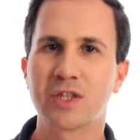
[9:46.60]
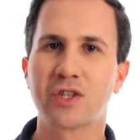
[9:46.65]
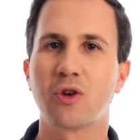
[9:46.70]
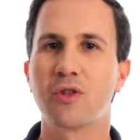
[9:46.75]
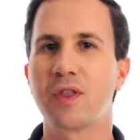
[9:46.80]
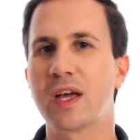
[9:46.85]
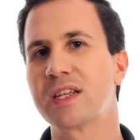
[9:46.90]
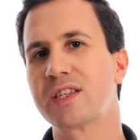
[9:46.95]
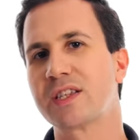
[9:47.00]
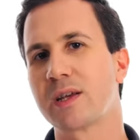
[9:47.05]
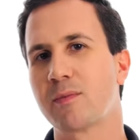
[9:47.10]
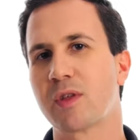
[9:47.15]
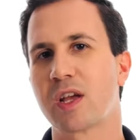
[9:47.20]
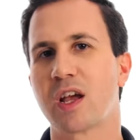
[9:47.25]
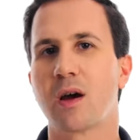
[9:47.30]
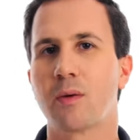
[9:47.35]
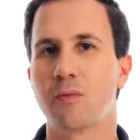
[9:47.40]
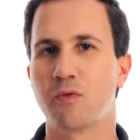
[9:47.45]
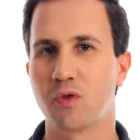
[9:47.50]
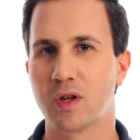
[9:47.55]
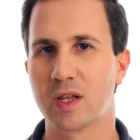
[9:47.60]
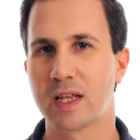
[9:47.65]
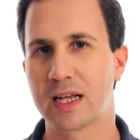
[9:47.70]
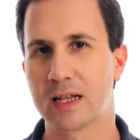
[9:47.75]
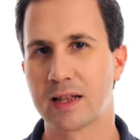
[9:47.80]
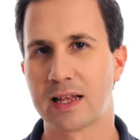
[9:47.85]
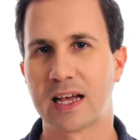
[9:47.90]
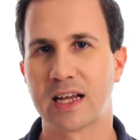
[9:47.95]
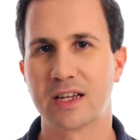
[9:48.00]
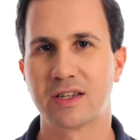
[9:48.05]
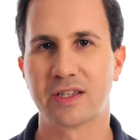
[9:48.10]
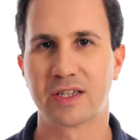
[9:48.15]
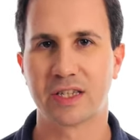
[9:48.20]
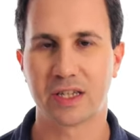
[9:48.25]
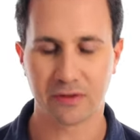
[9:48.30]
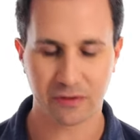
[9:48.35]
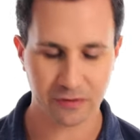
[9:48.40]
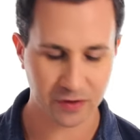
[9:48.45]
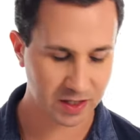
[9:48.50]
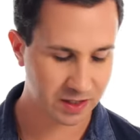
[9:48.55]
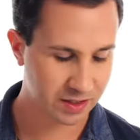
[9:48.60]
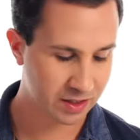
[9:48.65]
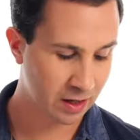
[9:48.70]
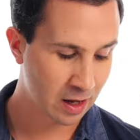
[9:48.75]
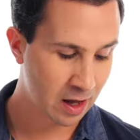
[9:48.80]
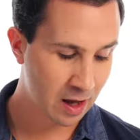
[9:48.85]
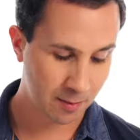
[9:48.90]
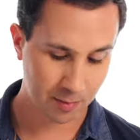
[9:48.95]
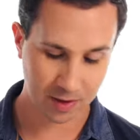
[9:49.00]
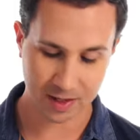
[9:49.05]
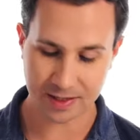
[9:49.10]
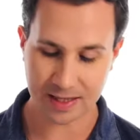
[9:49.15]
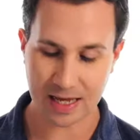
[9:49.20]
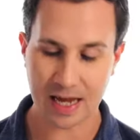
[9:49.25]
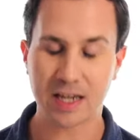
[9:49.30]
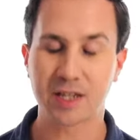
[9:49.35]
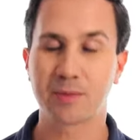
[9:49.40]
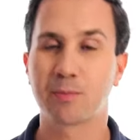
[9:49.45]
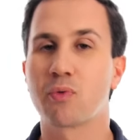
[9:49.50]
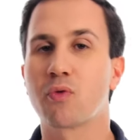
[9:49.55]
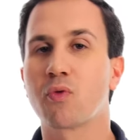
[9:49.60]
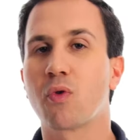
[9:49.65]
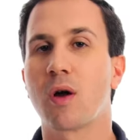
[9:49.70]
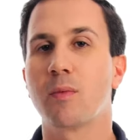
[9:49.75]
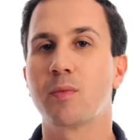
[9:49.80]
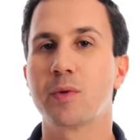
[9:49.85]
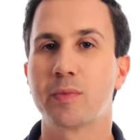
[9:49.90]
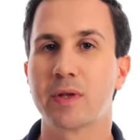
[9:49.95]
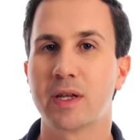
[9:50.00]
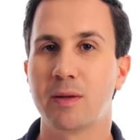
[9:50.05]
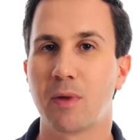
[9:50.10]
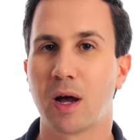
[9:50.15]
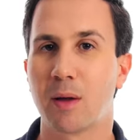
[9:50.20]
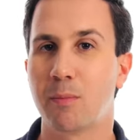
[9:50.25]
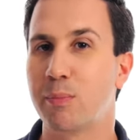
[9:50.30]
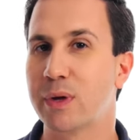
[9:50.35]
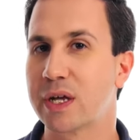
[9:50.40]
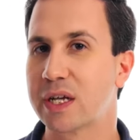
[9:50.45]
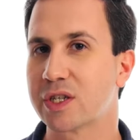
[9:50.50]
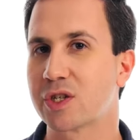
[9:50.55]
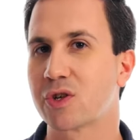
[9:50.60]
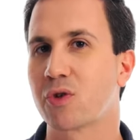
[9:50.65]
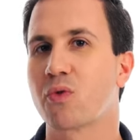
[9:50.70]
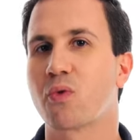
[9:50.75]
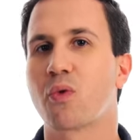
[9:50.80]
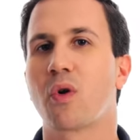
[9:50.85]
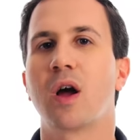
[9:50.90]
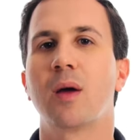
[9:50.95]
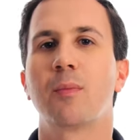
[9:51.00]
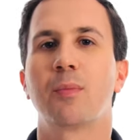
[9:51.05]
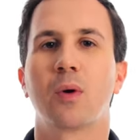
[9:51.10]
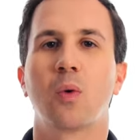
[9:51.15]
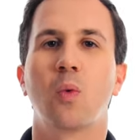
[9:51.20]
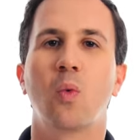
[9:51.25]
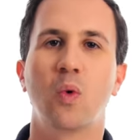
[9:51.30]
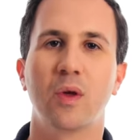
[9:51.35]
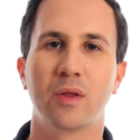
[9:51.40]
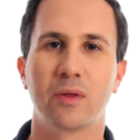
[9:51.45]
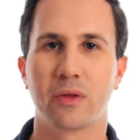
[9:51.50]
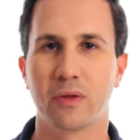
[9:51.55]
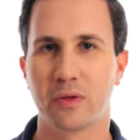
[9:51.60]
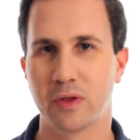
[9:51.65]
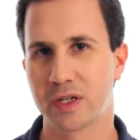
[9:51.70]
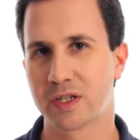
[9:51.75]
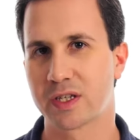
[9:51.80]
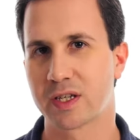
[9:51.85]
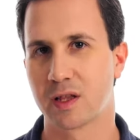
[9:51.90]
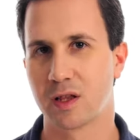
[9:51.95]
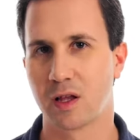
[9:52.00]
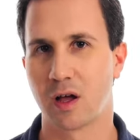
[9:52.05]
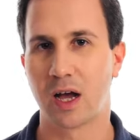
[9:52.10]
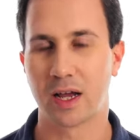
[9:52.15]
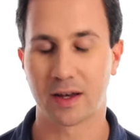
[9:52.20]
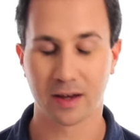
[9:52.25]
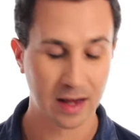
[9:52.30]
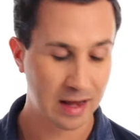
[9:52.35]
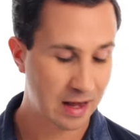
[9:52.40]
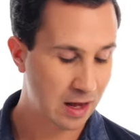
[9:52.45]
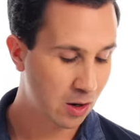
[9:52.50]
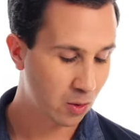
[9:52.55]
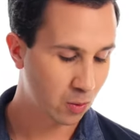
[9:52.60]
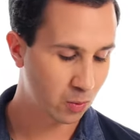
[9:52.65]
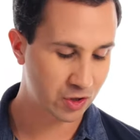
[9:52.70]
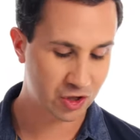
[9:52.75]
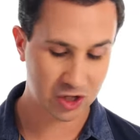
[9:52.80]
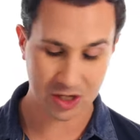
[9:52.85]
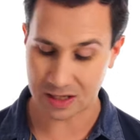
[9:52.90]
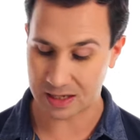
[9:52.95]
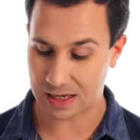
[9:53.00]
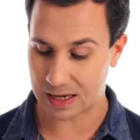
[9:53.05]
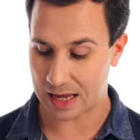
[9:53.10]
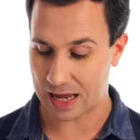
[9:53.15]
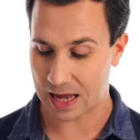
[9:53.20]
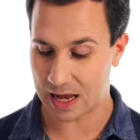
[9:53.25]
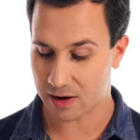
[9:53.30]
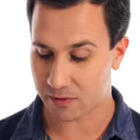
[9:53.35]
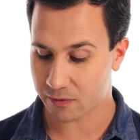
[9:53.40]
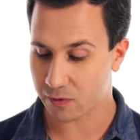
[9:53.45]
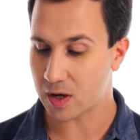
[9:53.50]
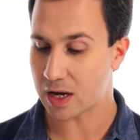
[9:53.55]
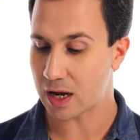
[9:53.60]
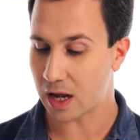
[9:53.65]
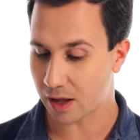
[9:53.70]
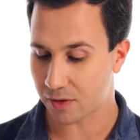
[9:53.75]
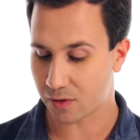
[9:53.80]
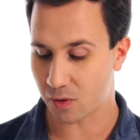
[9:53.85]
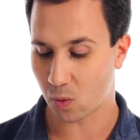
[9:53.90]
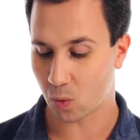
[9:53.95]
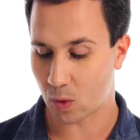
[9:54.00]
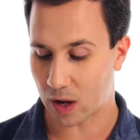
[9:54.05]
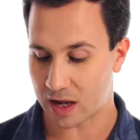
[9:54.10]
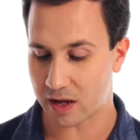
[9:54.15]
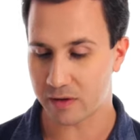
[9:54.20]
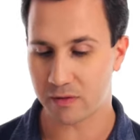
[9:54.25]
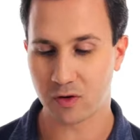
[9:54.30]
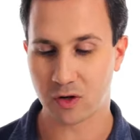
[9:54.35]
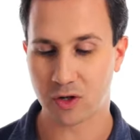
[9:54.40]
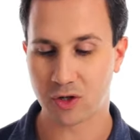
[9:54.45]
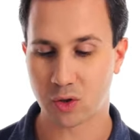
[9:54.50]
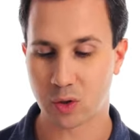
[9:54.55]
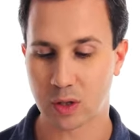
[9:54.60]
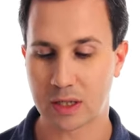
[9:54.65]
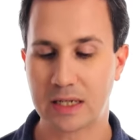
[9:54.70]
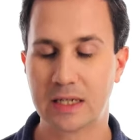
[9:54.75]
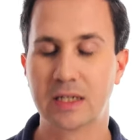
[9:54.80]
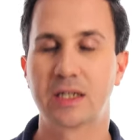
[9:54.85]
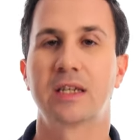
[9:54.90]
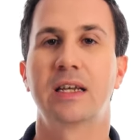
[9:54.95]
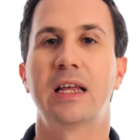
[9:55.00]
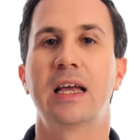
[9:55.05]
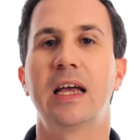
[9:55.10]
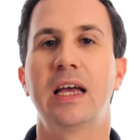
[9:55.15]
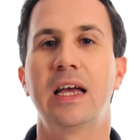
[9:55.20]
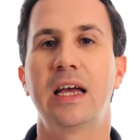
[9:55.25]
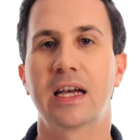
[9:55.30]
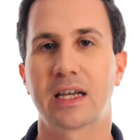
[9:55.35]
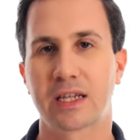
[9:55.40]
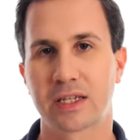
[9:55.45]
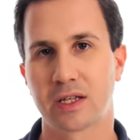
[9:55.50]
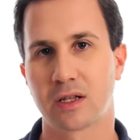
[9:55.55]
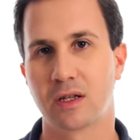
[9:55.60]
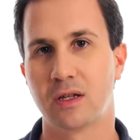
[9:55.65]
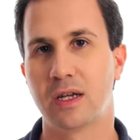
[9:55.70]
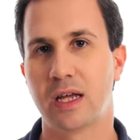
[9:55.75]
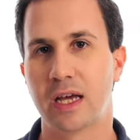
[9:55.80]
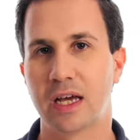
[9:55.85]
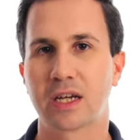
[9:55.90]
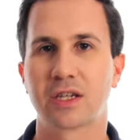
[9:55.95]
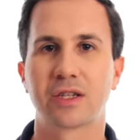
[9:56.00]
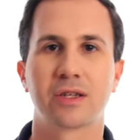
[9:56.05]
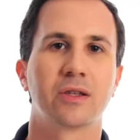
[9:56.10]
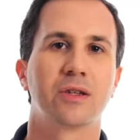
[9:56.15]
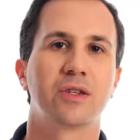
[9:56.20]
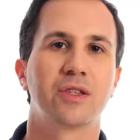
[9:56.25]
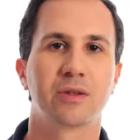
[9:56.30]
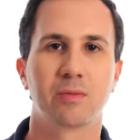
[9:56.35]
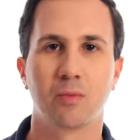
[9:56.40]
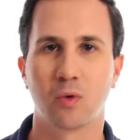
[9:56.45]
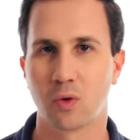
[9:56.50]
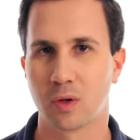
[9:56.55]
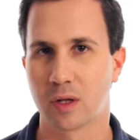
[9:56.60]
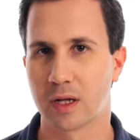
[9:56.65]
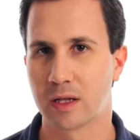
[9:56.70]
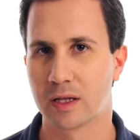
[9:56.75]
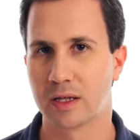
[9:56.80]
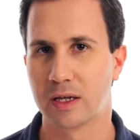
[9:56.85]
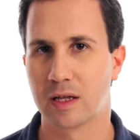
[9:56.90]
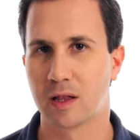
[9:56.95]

So that's something I'm really glad to see fixed because that is probably my biggest gripe with this light, which in every other way virtually is an excellent, excellent small LED